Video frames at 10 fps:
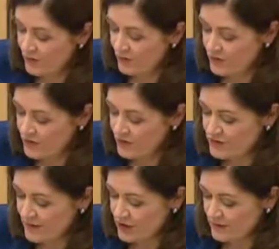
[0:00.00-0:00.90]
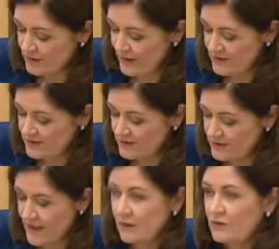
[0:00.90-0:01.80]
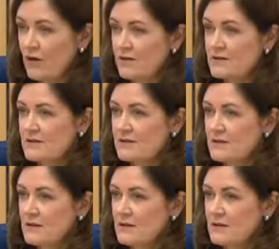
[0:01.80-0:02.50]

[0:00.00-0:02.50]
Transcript: Can I also ask you to take on notice